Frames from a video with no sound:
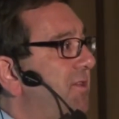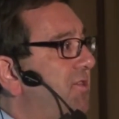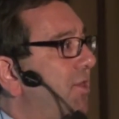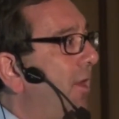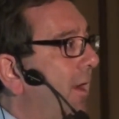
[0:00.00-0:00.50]

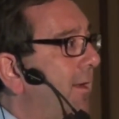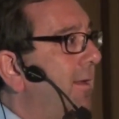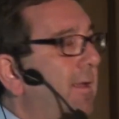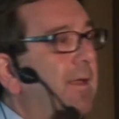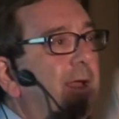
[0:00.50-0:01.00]
chart
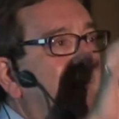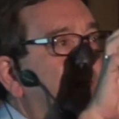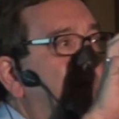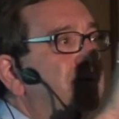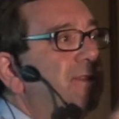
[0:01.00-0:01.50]
and
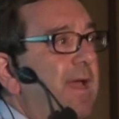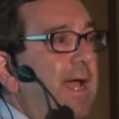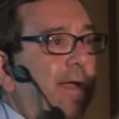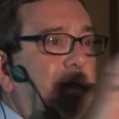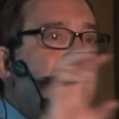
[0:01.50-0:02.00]
use
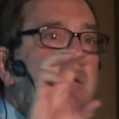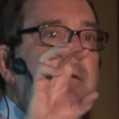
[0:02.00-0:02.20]
that to